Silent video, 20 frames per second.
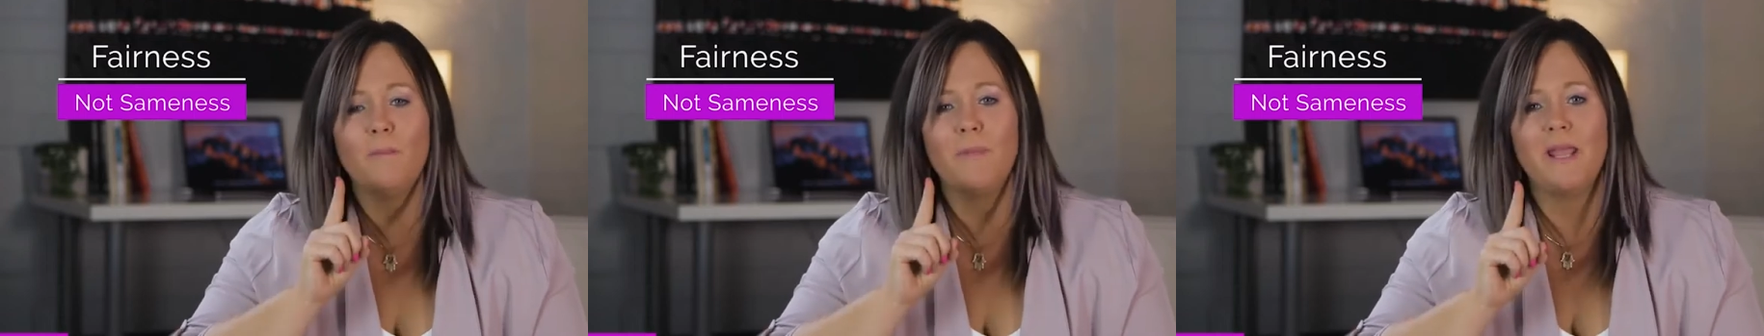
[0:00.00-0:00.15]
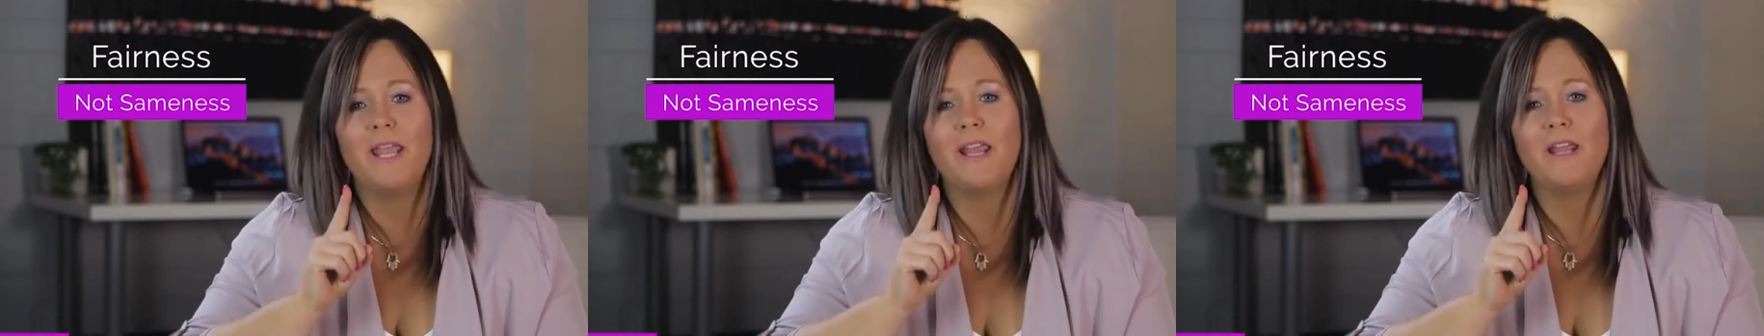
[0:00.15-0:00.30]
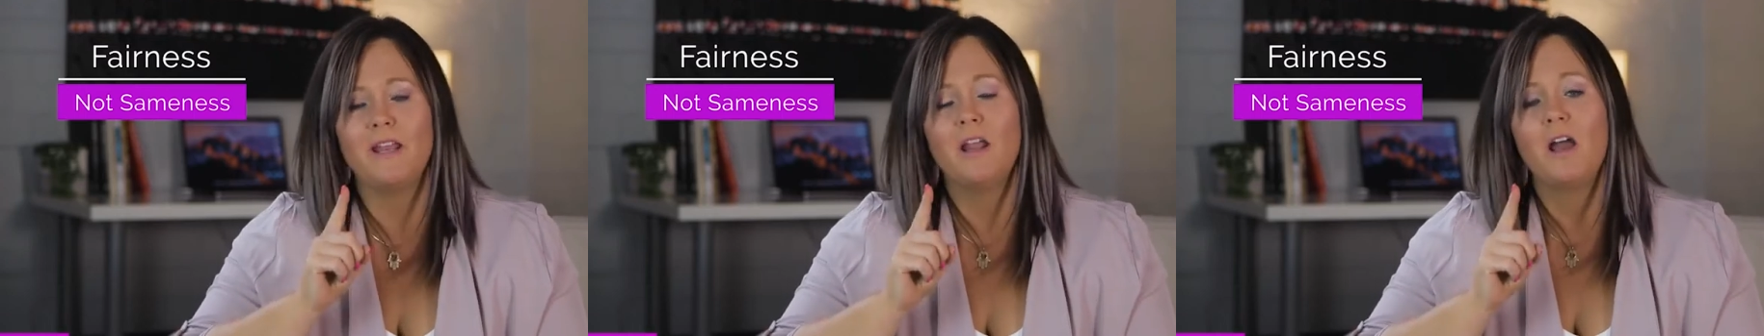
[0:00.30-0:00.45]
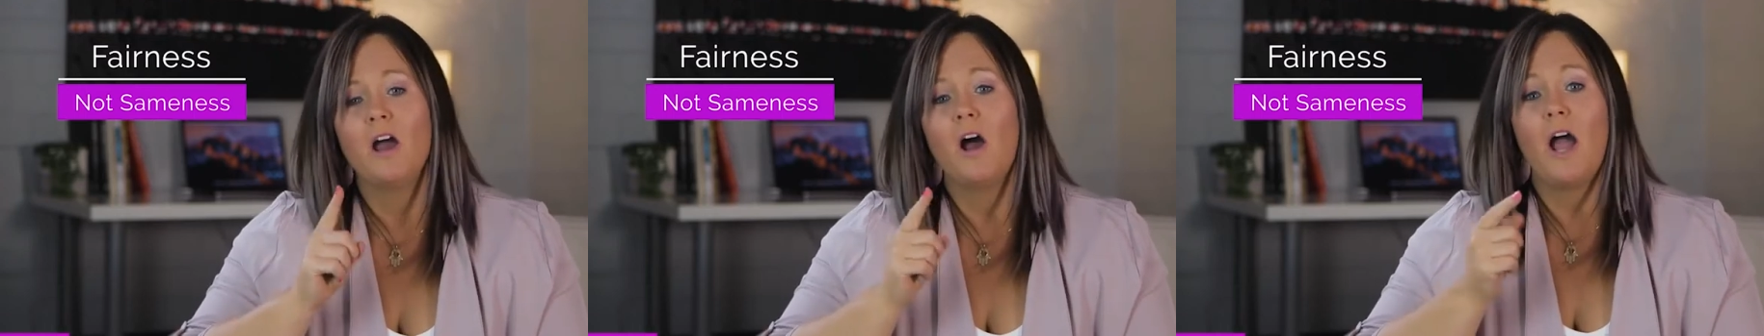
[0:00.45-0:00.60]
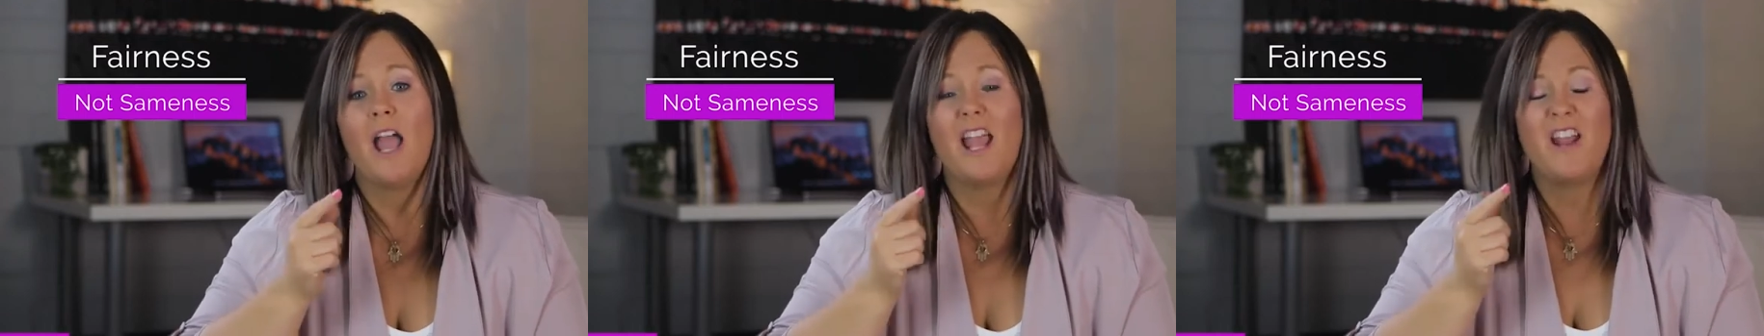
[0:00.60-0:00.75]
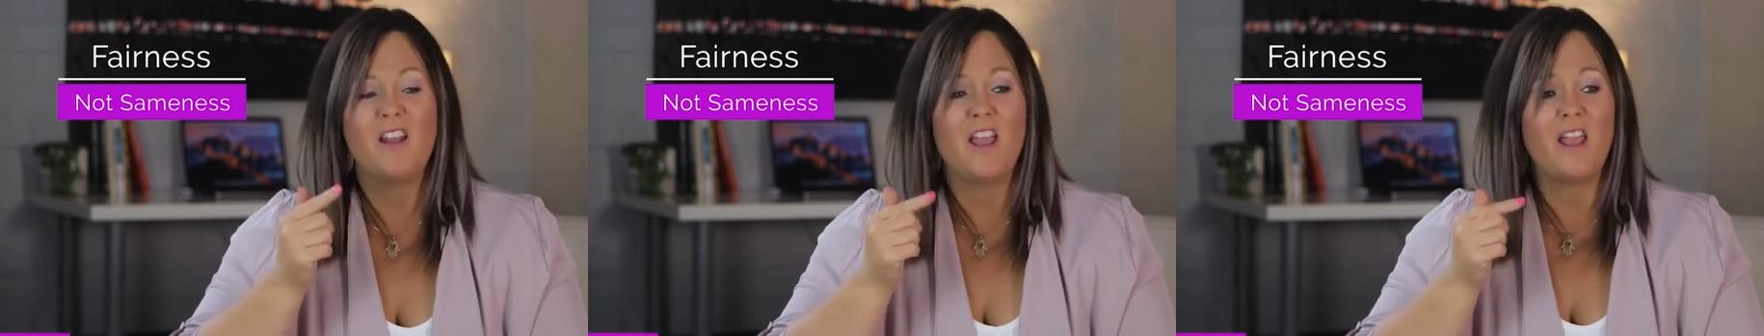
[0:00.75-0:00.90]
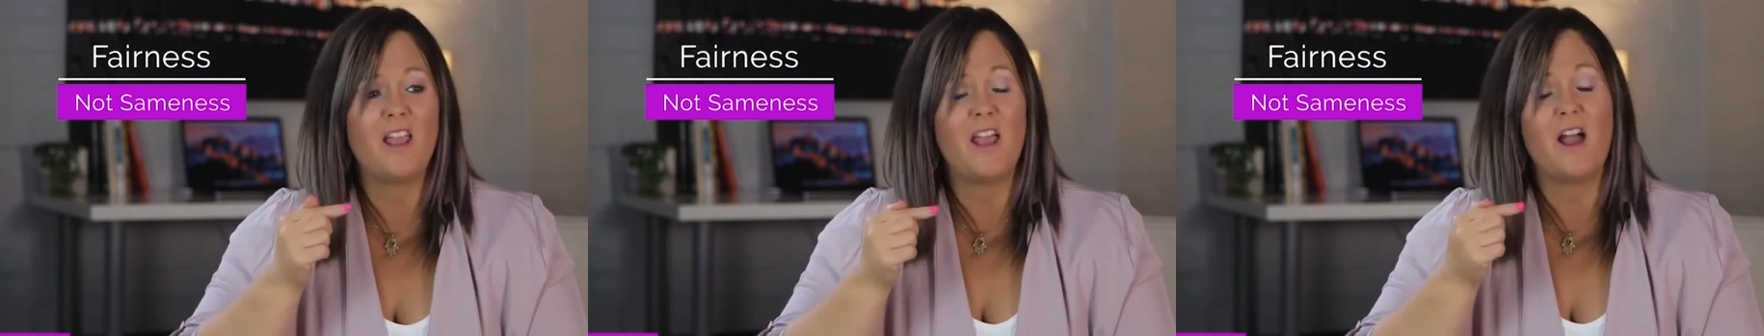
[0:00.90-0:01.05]
mean
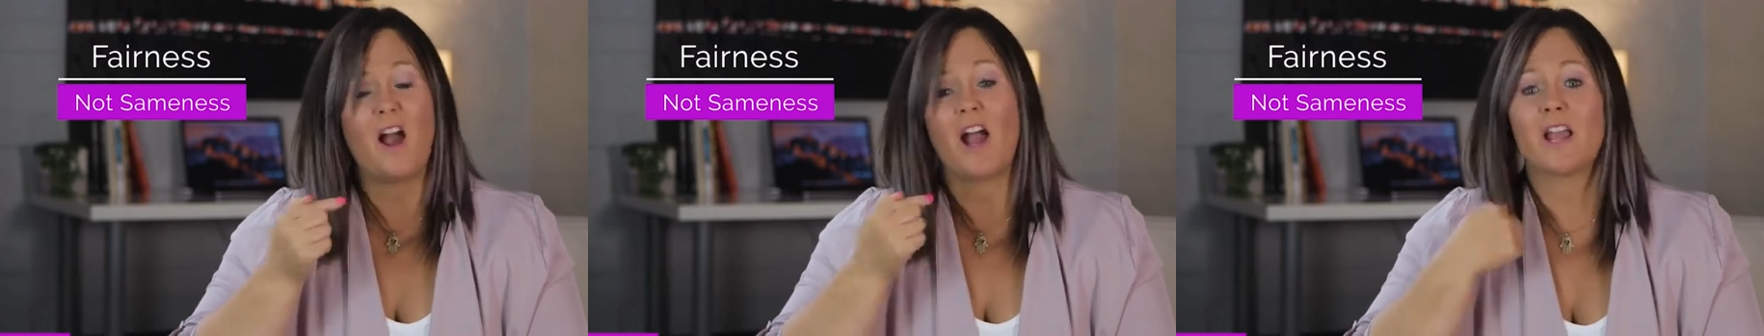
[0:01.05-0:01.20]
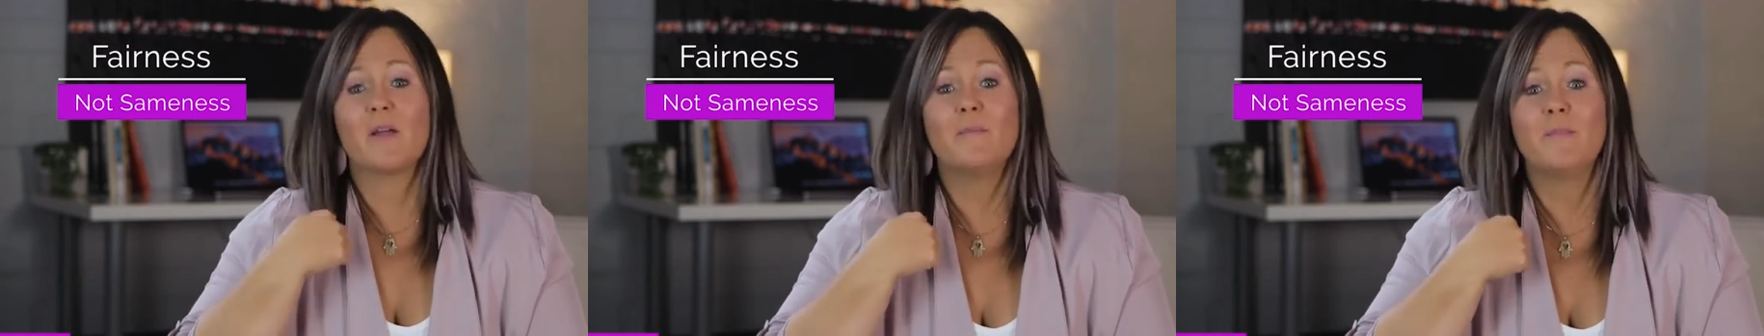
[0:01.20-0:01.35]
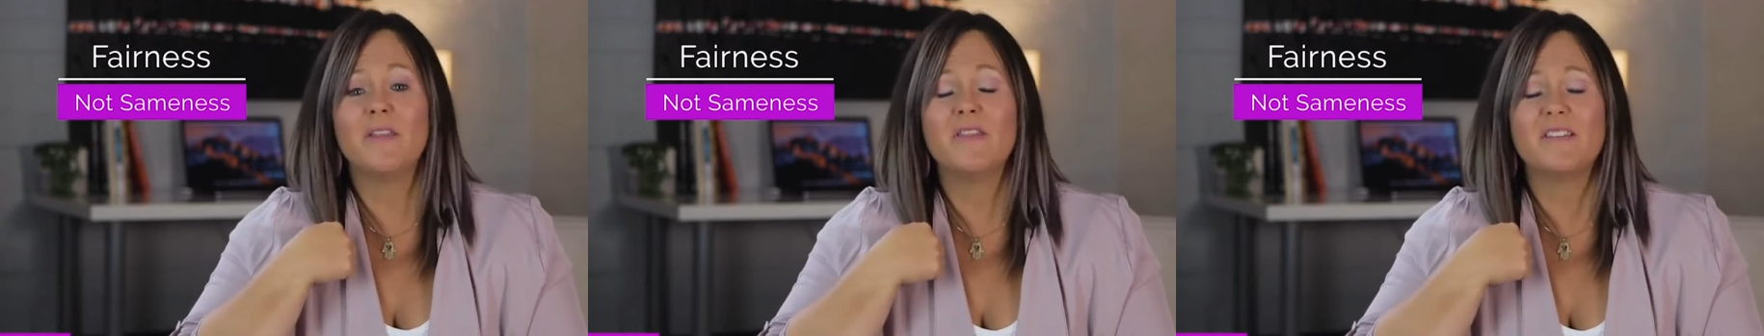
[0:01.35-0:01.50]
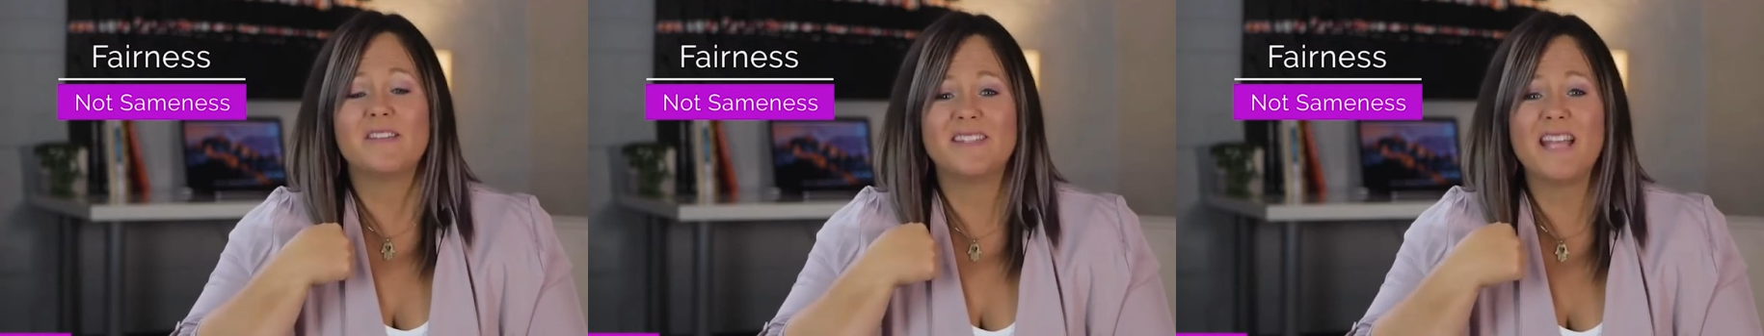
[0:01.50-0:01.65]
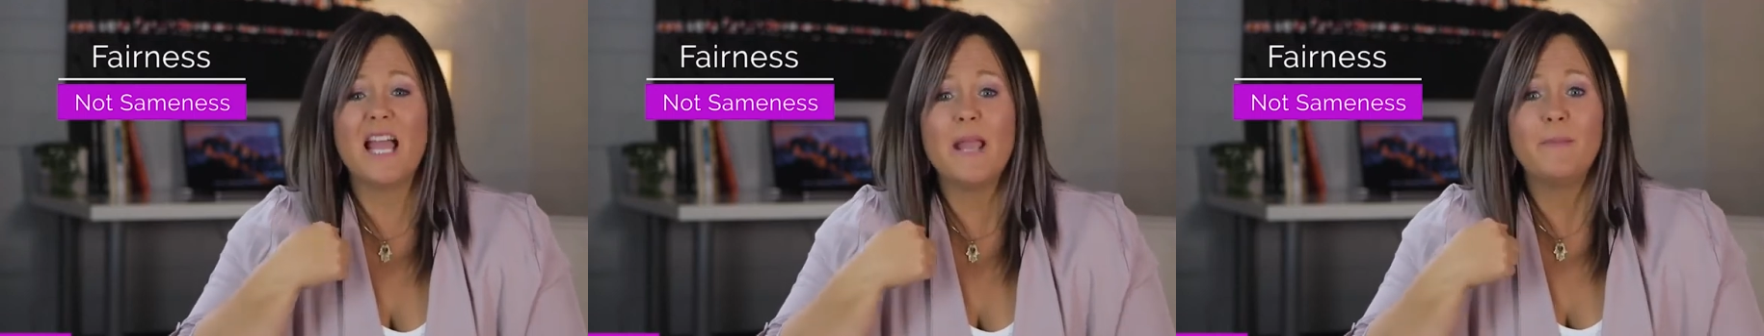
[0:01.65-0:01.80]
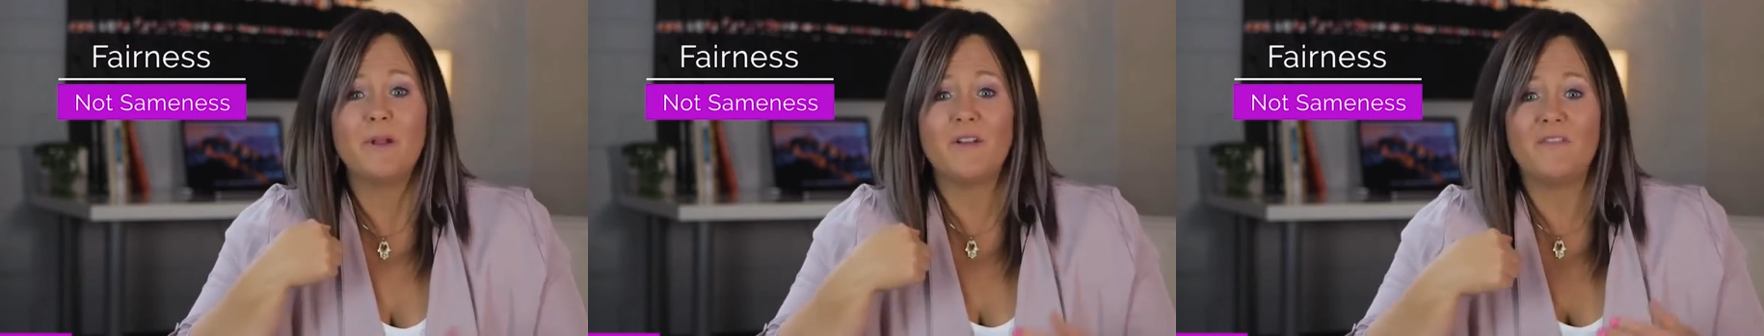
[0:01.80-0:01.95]
I can be the same.